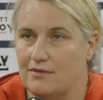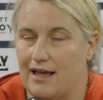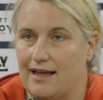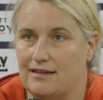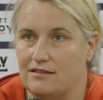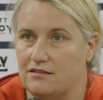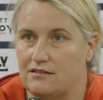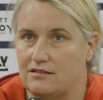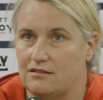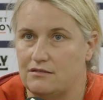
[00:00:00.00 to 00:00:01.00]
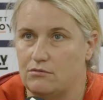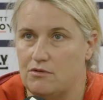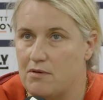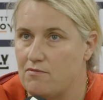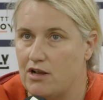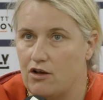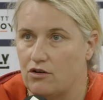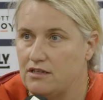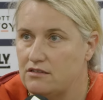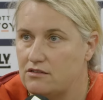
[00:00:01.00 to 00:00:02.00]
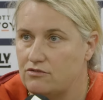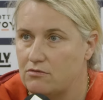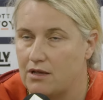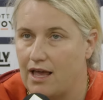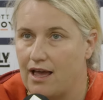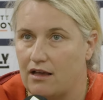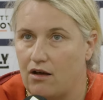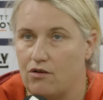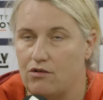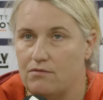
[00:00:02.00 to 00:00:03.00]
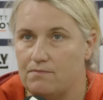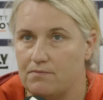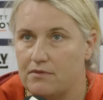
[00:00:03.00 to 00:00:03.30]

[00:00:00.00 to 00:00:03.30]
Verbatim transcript: and we've been really honest from the get go.